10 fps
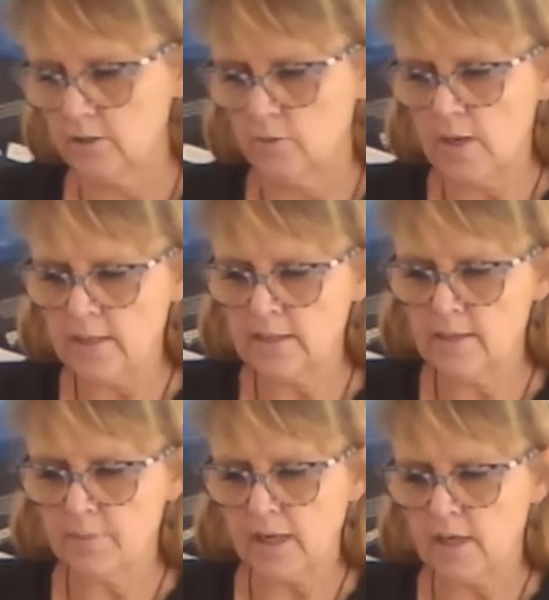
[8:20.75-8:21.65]
you ended
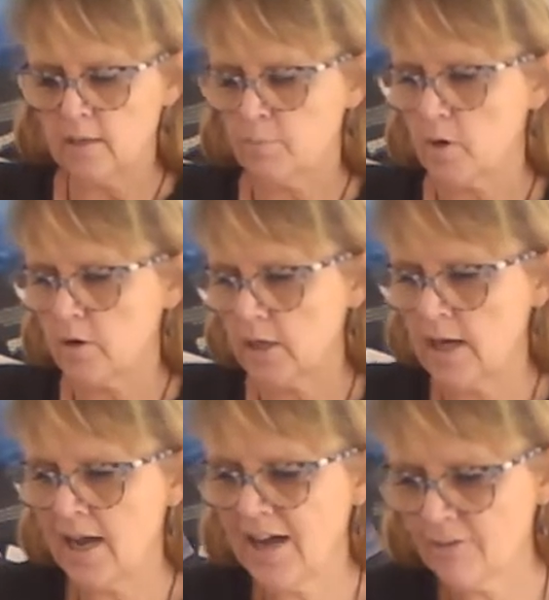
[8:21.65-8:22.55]
up getting a broken
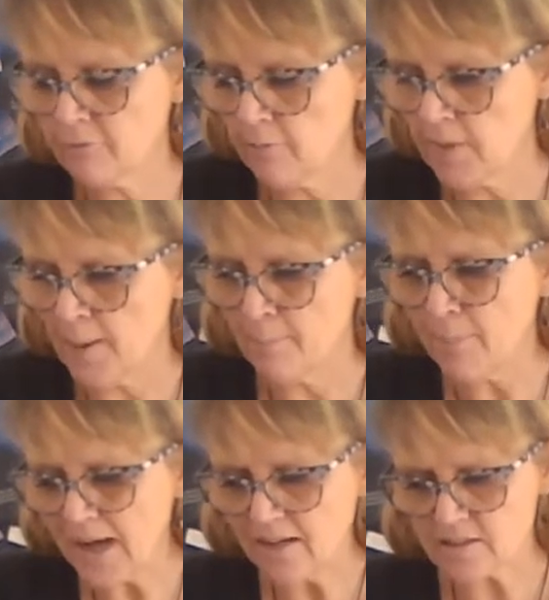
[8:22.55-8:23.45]
heart from that.
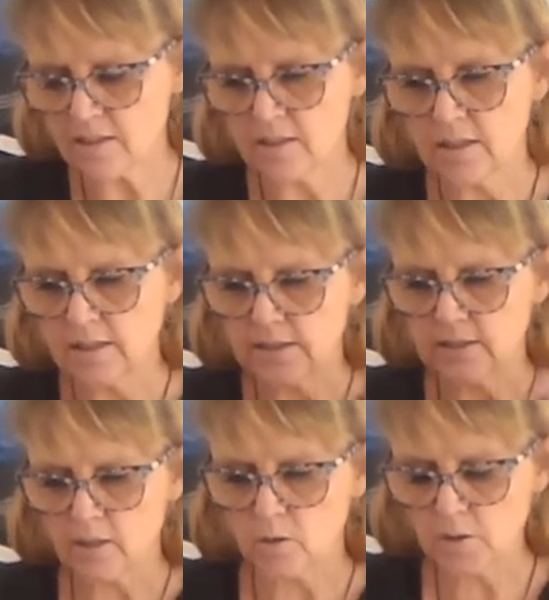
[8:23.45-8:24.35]
But
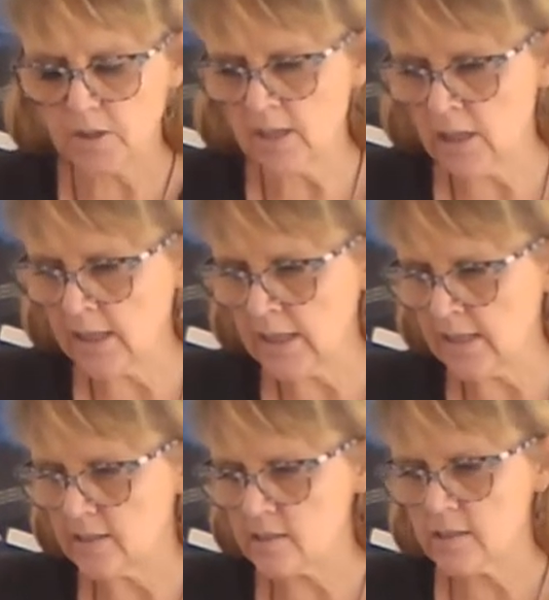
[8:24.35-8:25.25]
the good thing
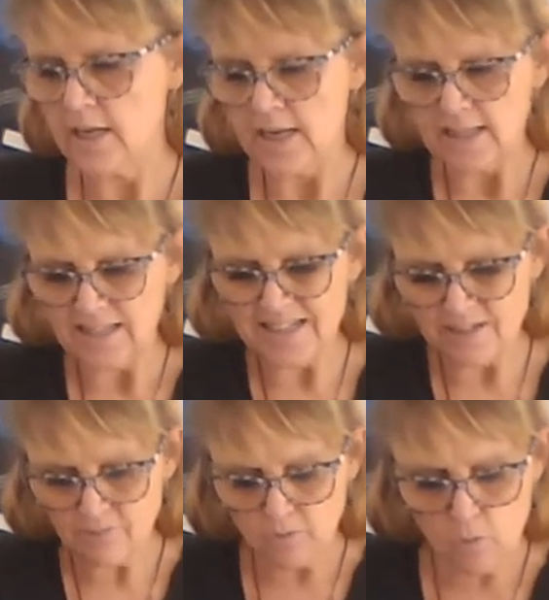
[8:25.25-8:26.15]
is that
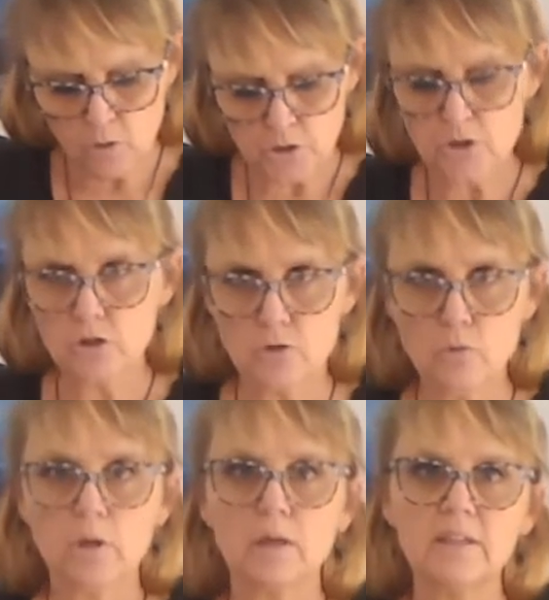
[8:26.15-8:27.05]
it forced
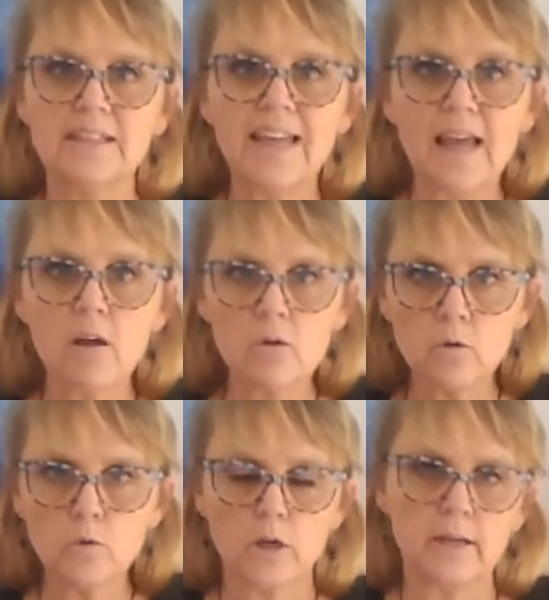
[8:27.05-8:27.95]
you. Now
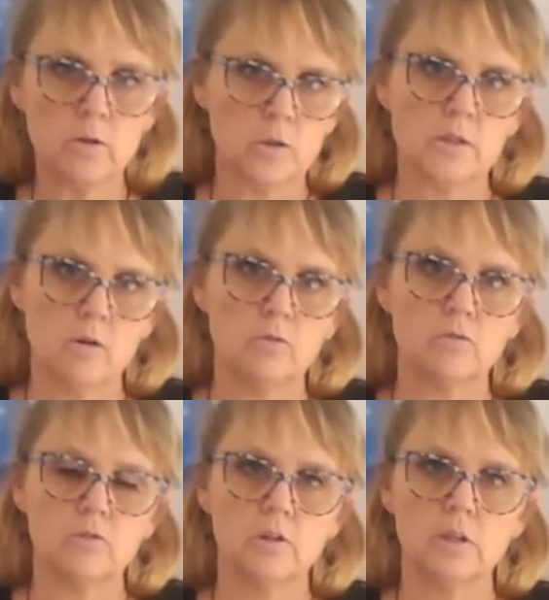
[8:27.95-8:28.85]
look at yourself.
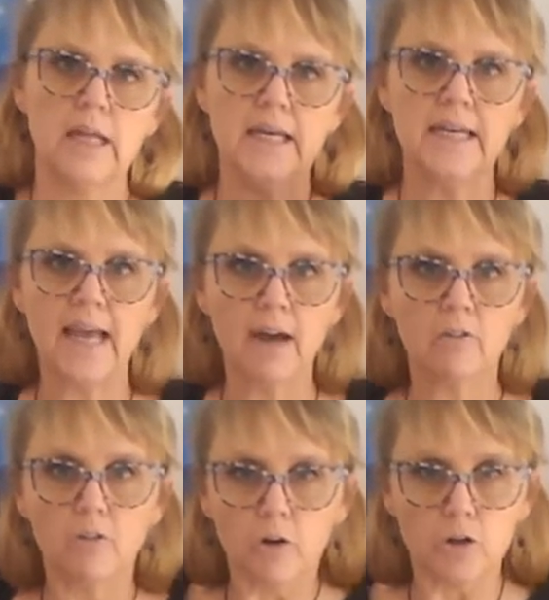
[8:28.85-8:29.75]
Now
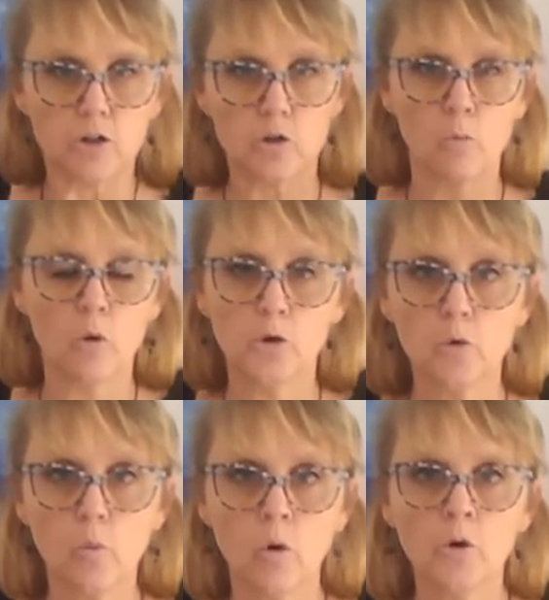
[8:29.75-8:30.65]
focus on what
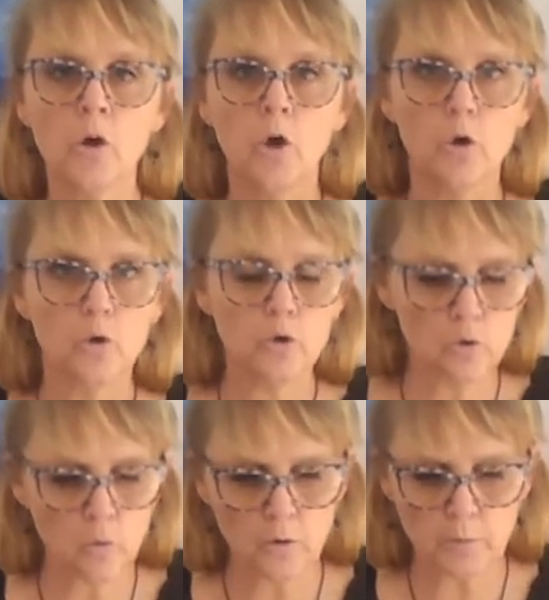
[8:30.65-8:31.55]
you want, who
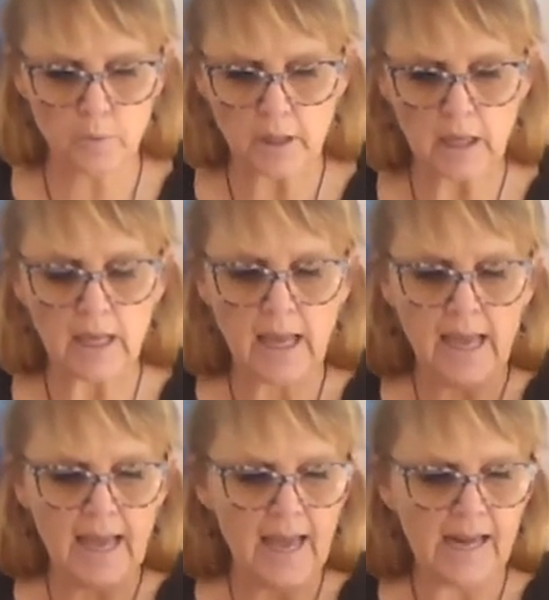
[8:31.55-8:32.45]
you want to be,
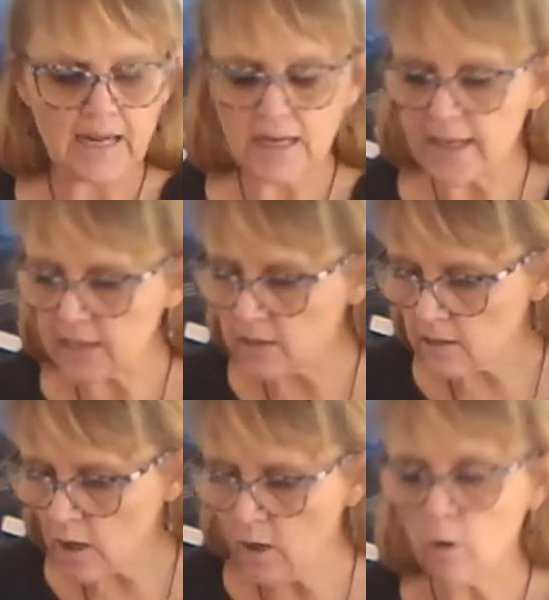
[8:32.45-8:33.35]
and let
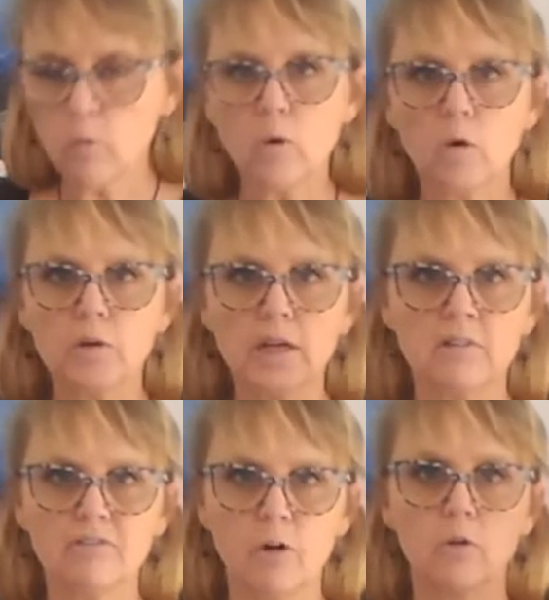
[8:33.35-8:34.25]
the whole world
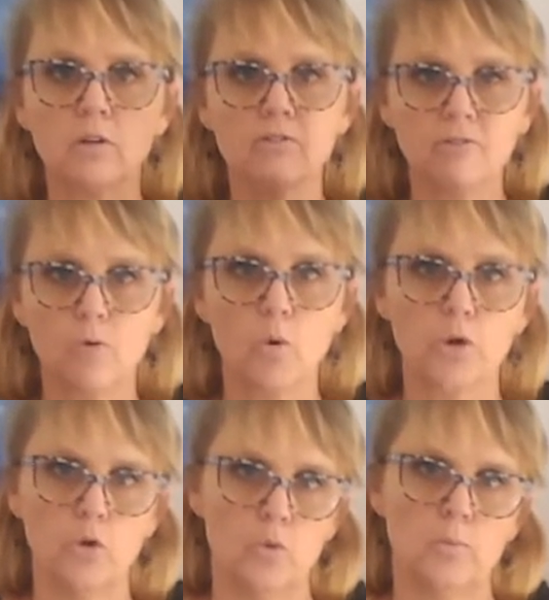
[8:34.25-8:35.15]
unfold for
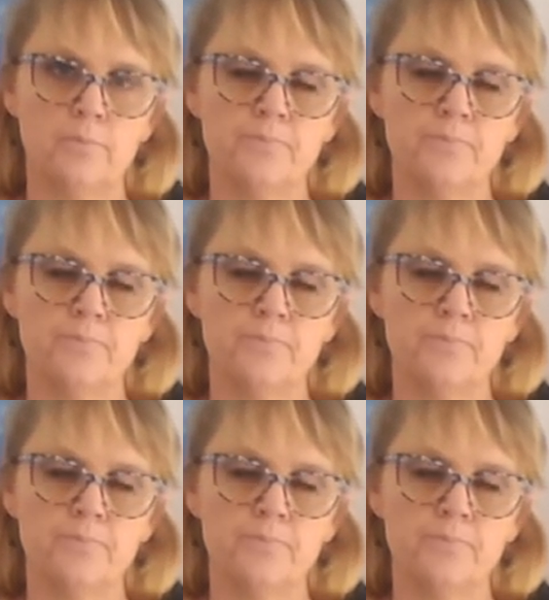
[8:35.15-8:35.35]
you,